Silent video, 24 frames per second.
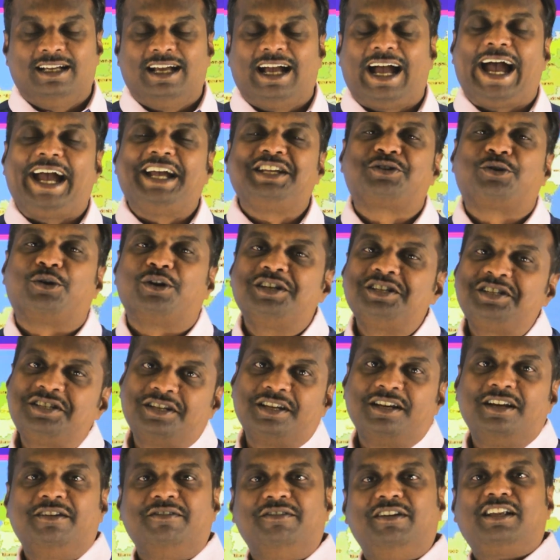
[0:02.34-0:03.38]
Hi students,
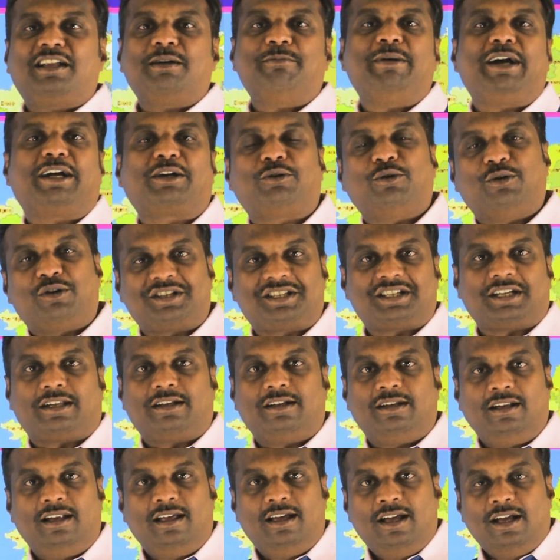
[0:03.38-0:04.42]
welcome back to our
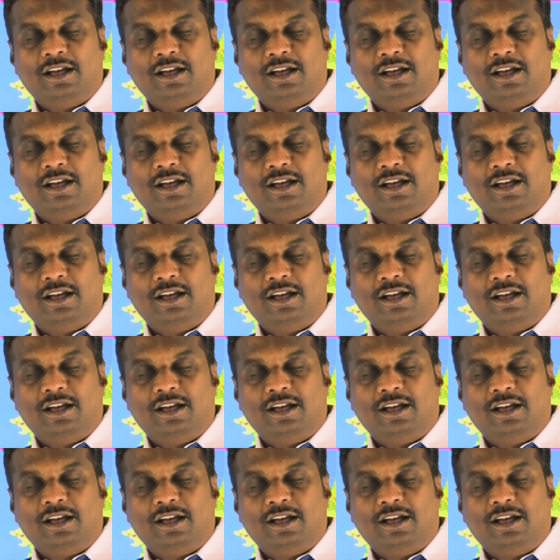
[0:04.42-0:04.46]
channel.